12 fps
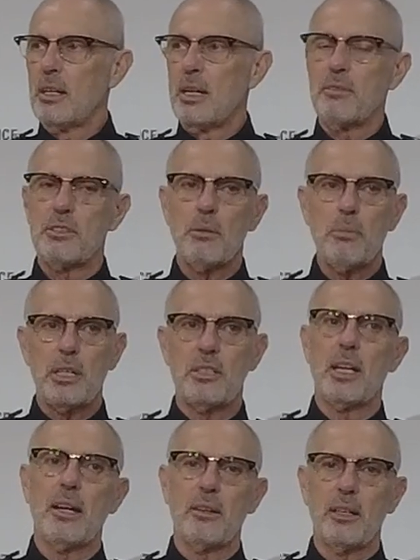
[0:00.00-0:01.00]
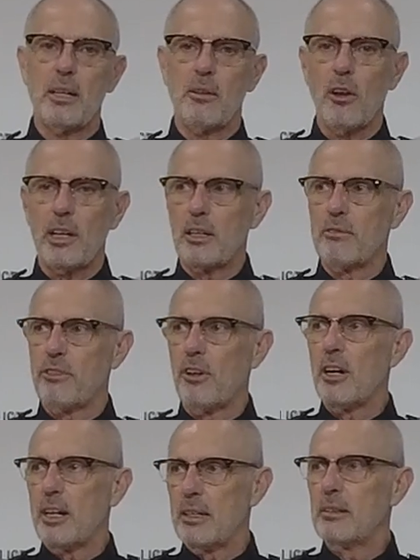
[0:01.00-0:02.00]
if somebody's out there lighting a
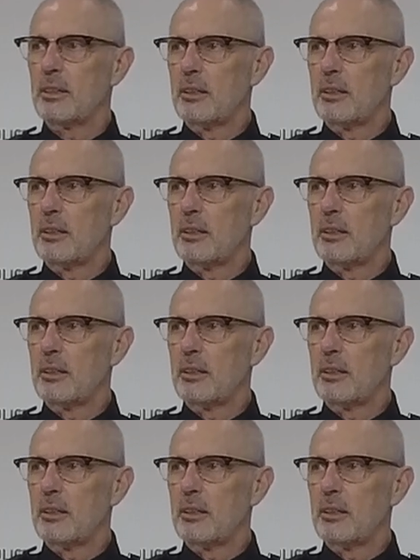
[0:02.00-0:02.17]
fire